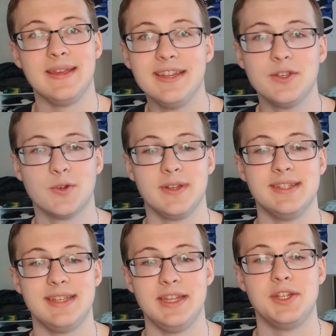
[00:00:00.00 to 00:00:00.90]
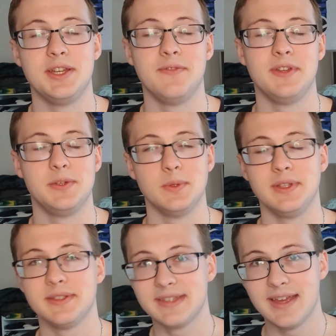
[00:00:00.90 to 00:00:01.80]
increase each individual
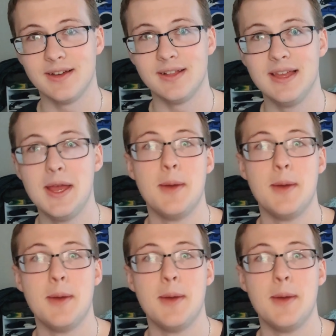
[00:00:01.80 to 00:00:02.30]
skill,